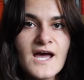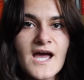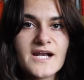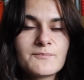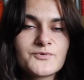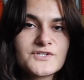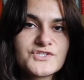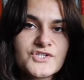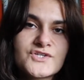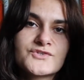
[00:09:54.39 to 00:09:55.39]
And I'm pretty
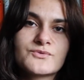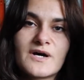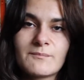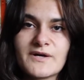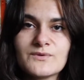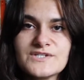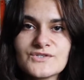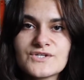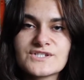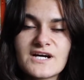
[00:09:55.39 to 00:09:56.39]
sure throughout my
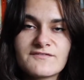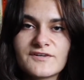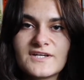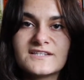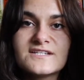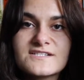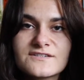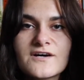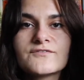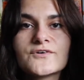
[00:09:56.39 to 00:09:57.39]
research I found that this
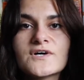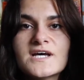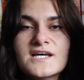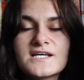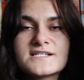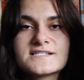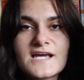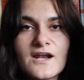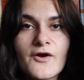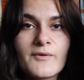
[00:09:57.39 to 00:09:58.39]
novel is
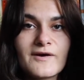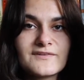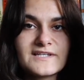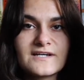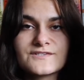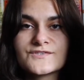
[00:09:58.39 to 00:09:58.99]
set around there.